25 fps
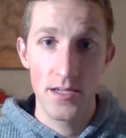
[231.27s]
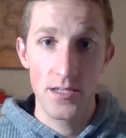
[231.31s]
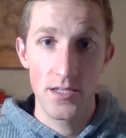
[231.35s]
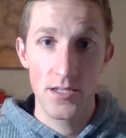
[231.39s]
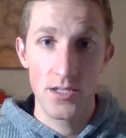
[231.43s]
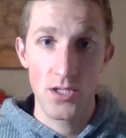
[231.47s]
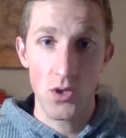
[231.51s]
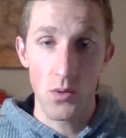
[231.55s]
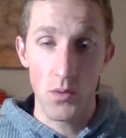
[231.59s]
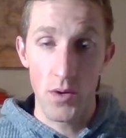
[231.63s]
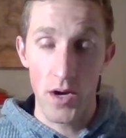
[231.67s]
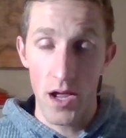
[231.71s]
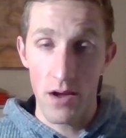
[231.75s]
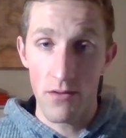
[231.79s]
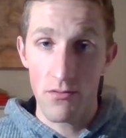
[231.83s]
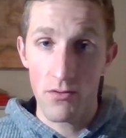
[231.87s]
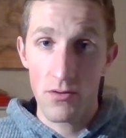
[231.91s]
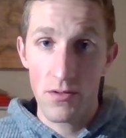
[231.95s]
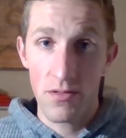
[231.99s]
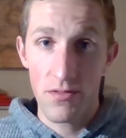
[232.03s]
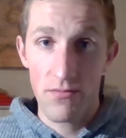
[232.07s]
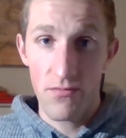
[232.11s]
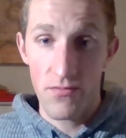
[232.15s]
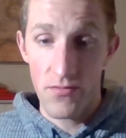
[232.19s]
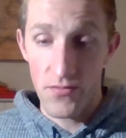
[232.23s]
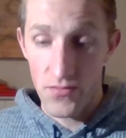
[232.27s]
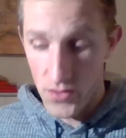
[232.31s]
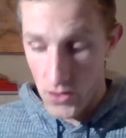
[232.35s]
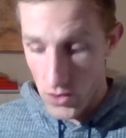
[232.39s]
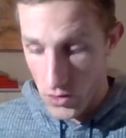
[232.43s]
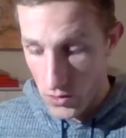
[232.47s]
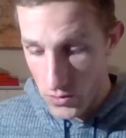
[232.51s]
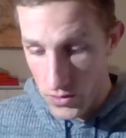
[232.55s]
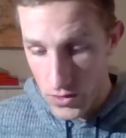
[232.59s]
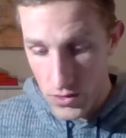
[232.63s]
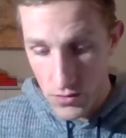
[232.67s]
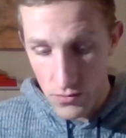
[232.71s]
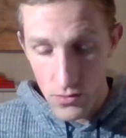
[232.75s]
So whatever
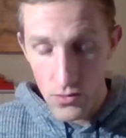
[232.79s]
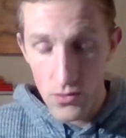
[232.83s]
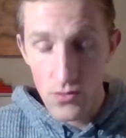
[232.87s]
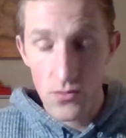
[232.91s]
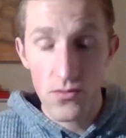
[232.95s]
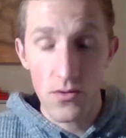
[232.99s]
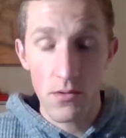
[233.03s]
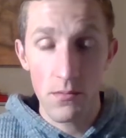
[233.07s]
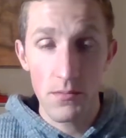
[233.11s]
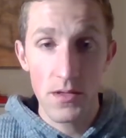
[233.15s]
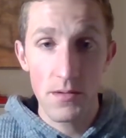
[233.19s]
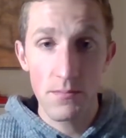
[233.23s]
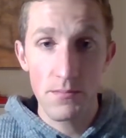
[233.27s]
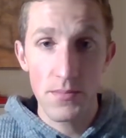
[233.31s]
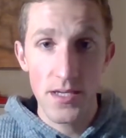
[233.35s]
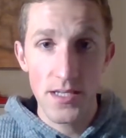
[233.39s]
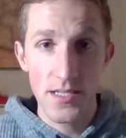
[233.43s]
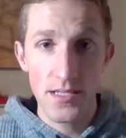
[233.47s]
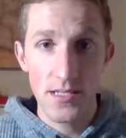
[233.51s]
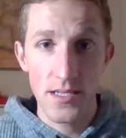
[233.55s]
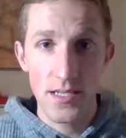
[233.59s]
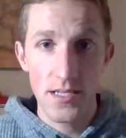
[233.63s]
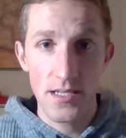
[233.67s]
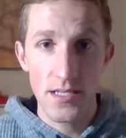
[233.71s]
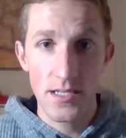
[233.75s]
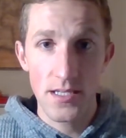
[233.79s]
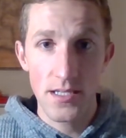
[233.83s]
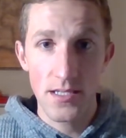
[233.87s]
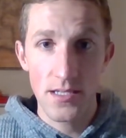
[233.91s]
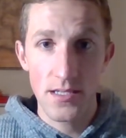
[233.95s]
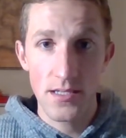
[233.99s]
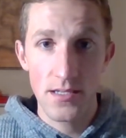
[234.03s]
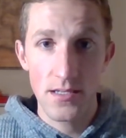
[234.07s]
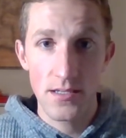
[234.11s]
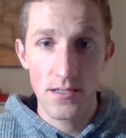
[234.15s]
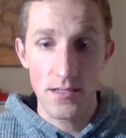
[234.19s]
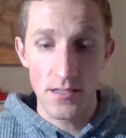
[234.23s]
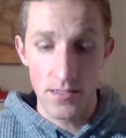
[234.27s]
flowed through from the business,
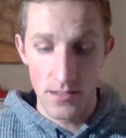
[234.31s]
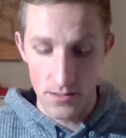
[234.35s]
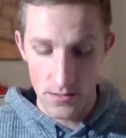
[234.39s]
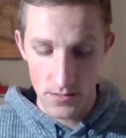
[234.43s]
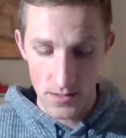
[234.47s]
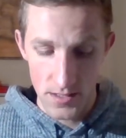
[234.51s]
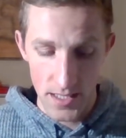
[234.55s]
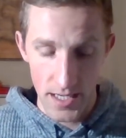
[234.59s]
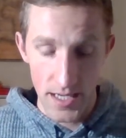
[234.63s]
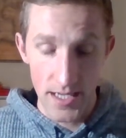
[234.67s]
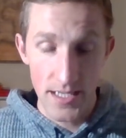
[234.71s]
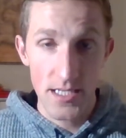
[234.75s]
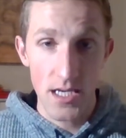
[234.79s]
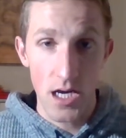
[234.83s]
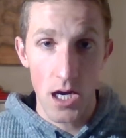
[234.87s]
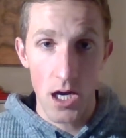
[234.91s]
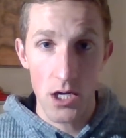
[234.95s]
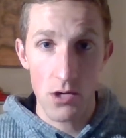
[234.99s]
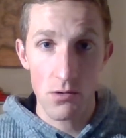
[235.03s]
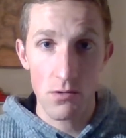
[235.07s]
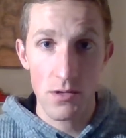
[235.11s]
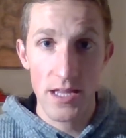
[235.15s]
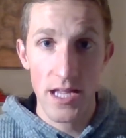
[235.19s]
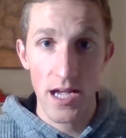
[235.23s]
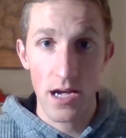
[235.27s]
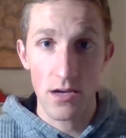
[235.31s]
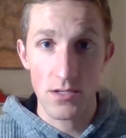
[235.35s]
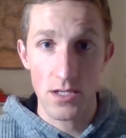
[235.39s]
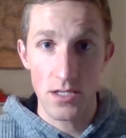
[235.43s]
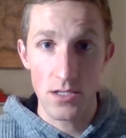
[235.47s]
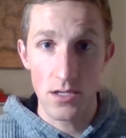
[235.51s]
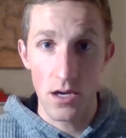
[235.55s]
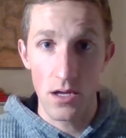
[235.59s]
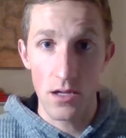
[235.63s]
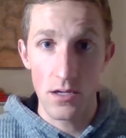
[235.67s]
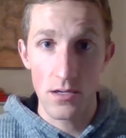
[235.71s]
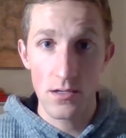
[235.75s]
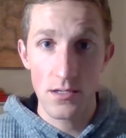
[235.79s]
say it's
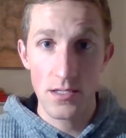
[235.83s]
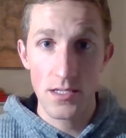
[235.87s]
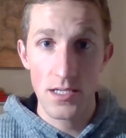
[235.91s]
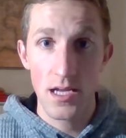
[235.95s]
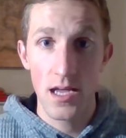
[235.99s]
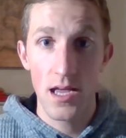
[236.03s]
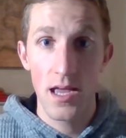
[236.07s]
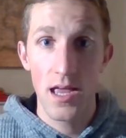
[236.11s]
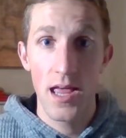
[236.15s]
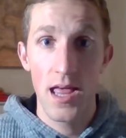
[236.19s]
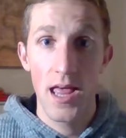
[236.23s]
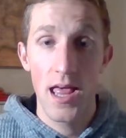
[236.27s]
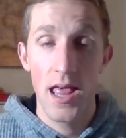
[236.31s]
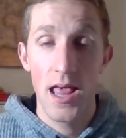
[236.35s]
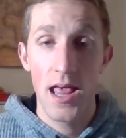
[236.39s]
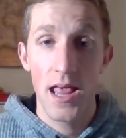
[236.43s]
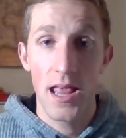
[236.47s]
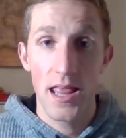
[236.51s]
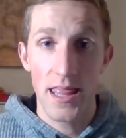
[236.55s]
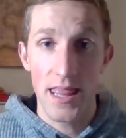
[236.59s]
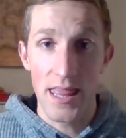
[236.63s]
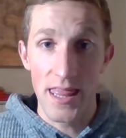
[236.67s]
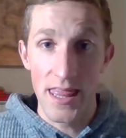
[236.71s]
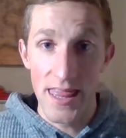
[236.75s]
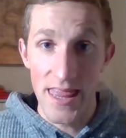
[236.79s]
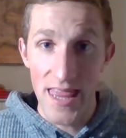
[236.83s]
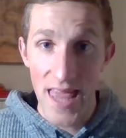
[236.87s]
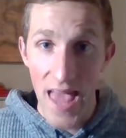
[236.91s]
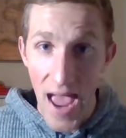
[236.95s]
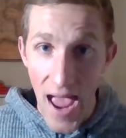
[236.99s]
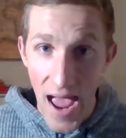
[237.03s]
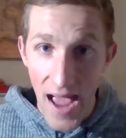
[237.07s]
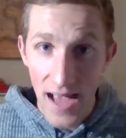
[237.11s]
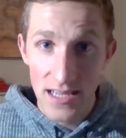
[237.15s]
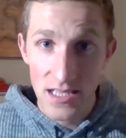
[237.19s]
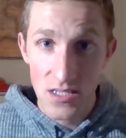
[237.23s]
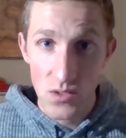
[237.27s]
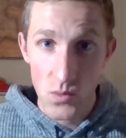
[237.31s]
$100,000,
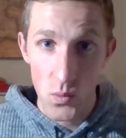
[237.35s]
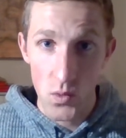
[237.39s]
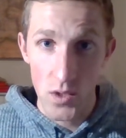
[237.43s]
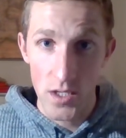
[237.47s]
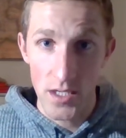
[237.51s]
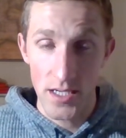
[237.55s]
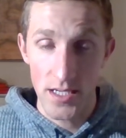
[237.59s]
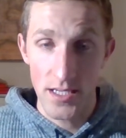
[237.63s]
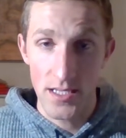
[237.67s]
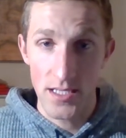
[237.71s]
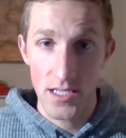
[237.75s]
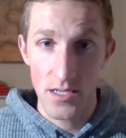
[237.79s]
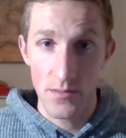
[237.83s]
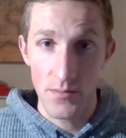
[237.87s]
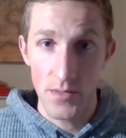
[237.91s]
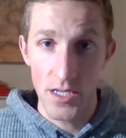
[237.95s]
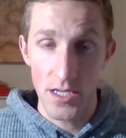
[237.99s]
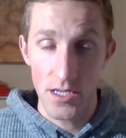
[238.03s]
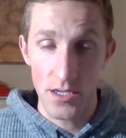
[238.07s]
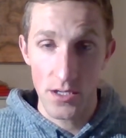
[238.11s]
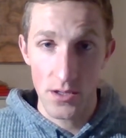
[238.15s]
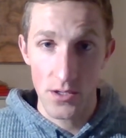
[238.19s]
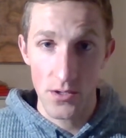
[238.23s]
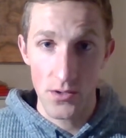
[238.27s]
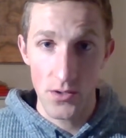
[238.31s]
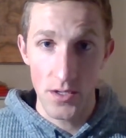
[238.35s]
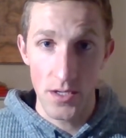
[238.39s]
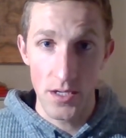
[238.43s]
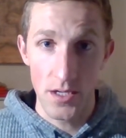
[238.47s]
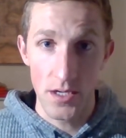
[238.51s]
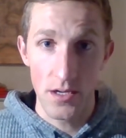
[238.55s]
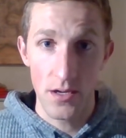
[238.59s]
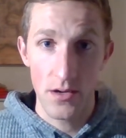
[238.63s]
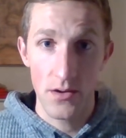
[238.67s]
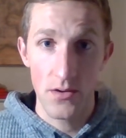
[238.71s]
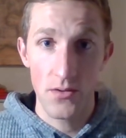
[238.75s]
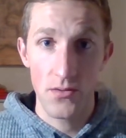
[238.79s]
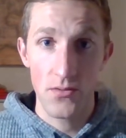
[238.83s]
that's what needs to be included
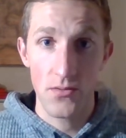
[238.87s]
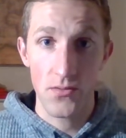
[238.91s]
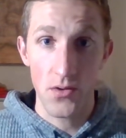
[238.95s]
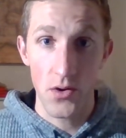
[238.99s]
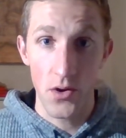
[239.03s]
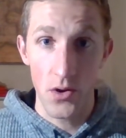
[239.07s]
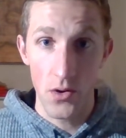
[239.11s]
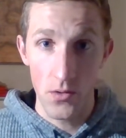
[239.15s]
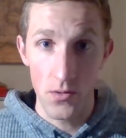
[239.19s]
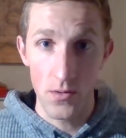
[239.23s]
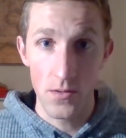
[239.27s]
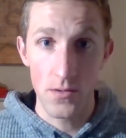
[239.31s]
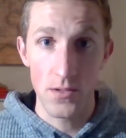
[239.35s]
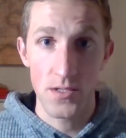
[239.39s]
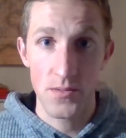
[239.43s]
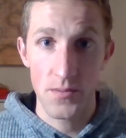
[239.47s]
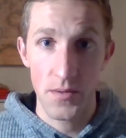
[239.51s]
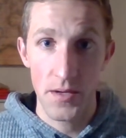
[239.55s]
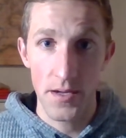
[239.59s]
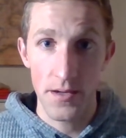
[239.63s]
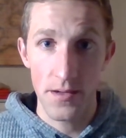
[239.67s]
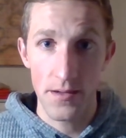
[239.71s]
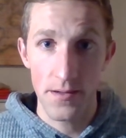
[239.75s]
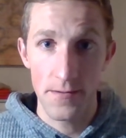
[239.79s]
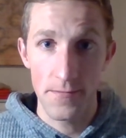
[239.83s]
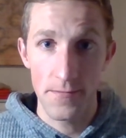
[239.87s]
for owner's pay.